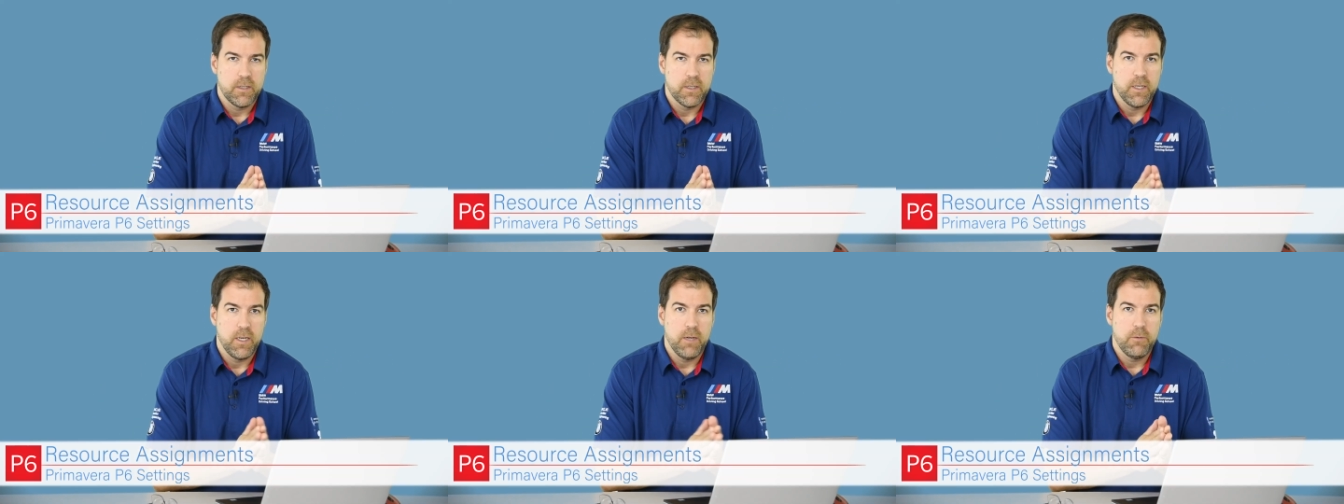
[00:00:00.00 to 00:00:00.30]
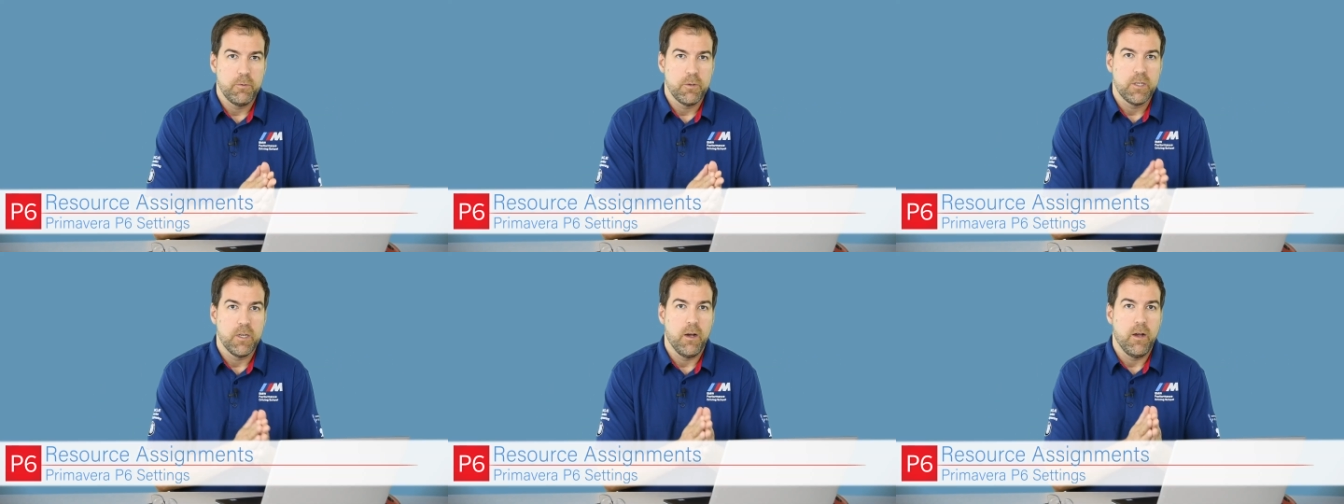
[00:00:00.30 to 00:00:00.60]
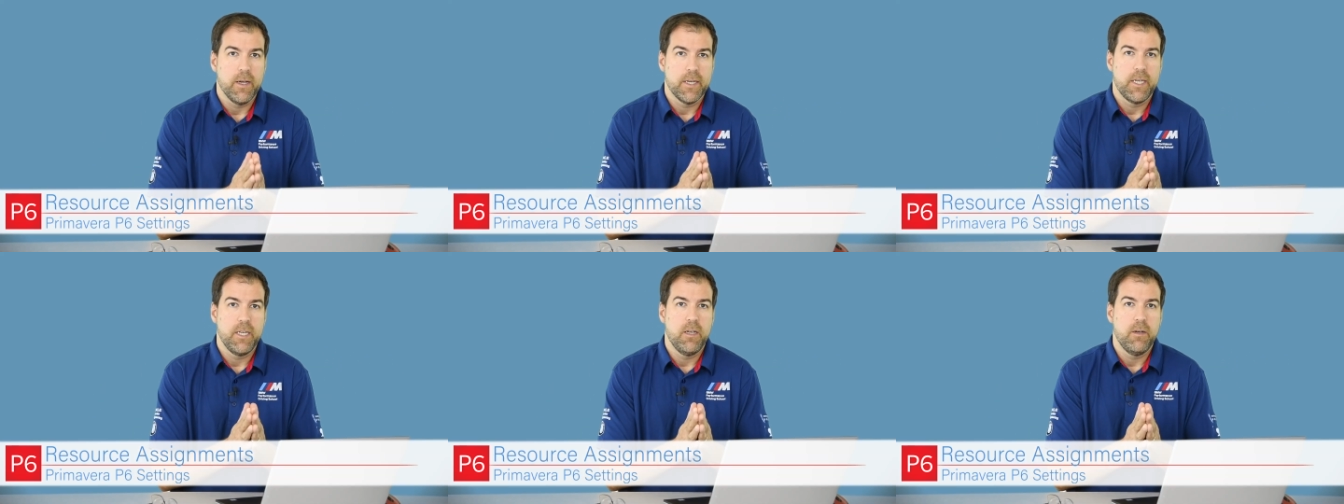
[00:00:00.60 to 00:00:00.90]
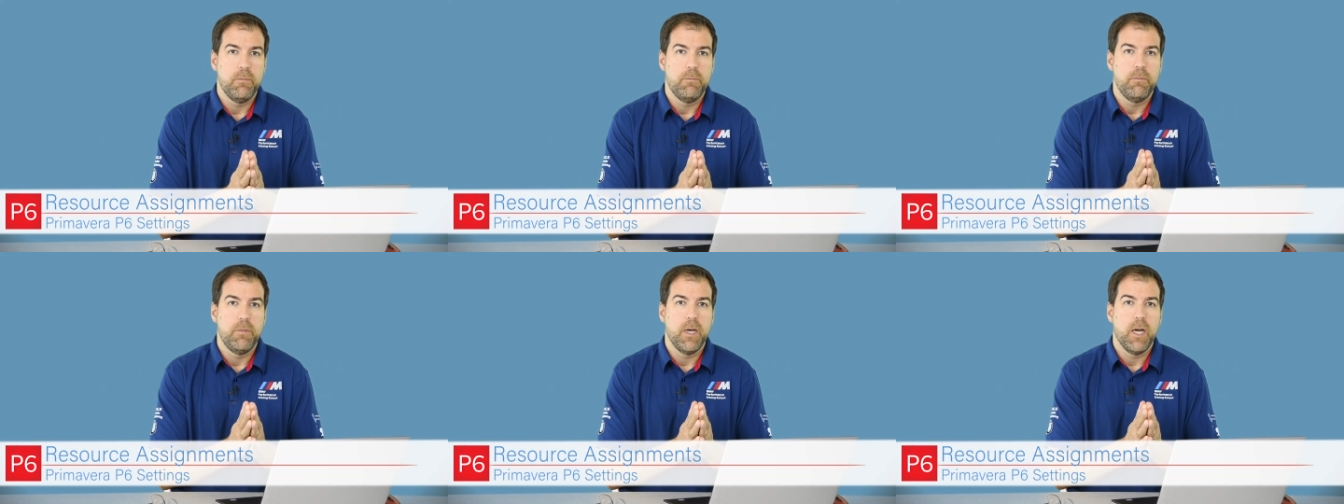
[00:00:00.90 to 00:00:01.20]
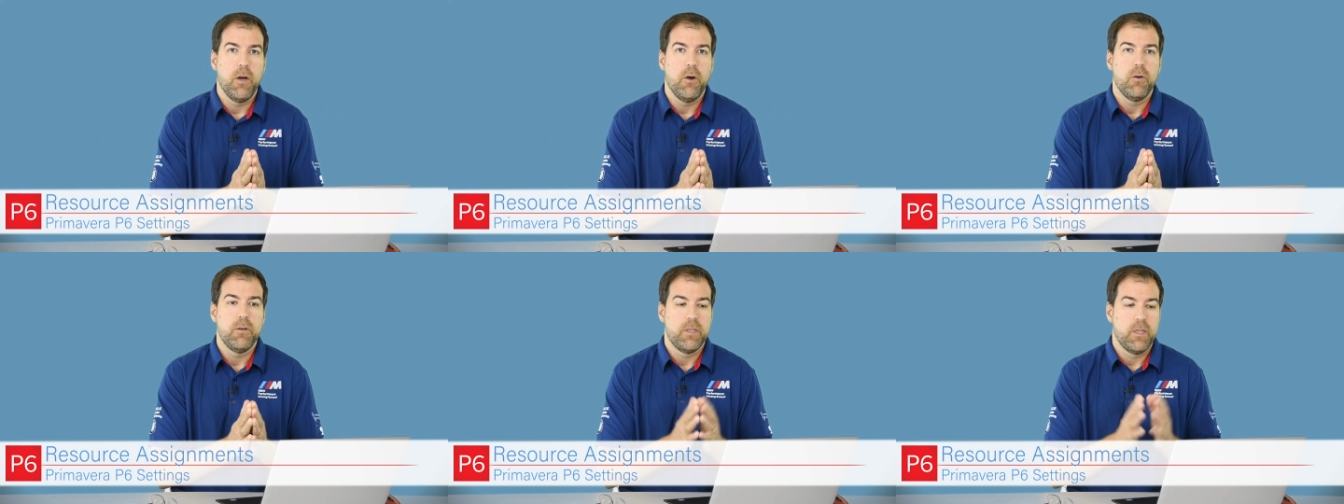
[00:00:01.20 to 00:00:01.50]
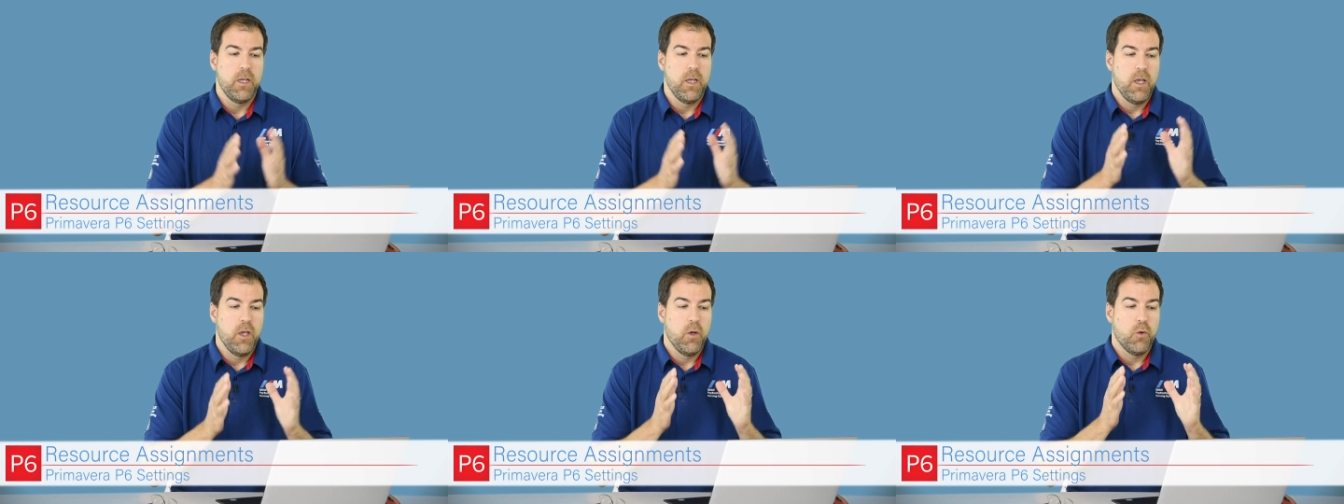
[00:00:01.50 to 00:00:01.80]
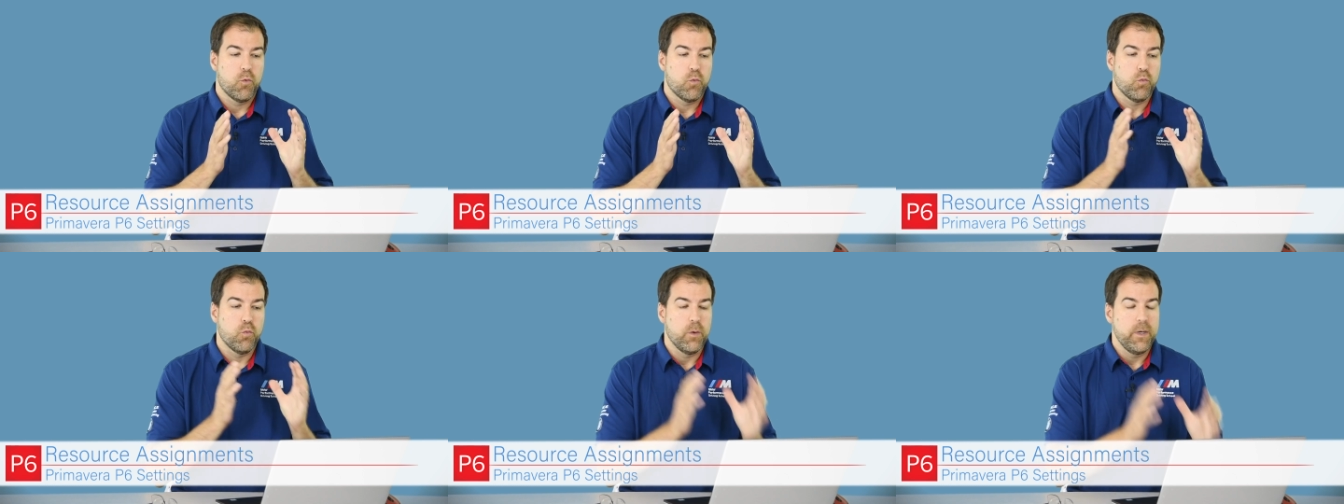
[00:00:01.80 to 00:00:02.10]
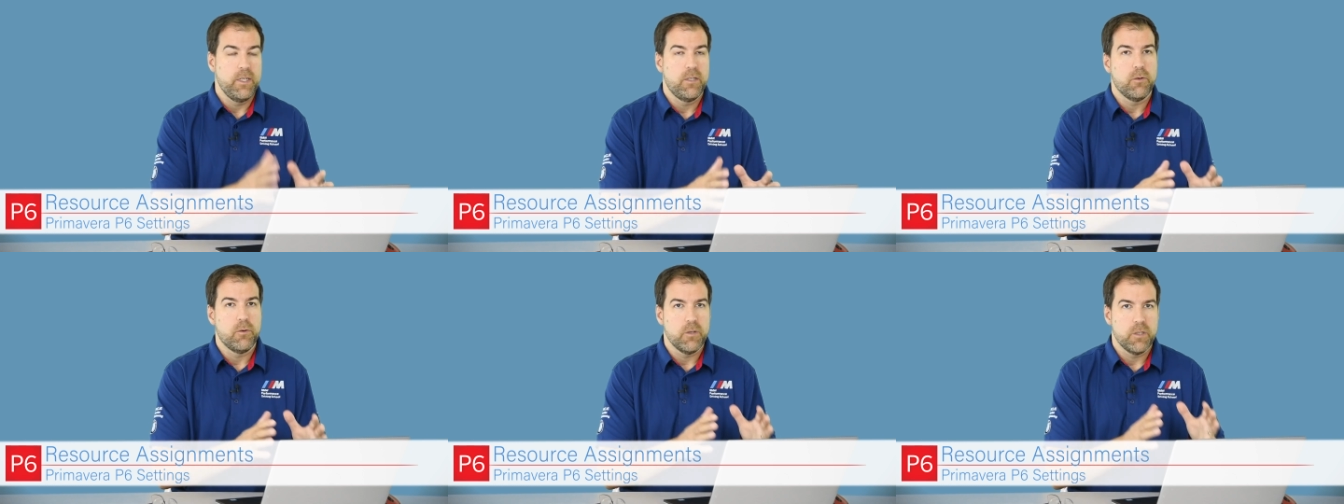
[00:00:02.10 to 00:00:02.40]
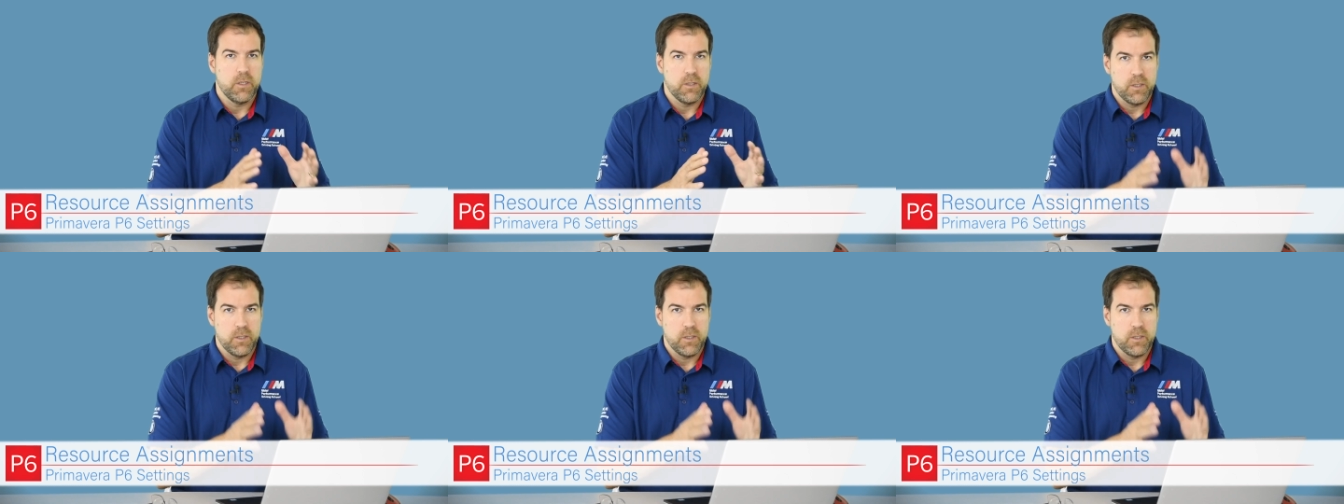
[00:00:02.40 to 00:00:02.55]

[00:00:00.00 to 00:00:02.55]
Today we're talking about resource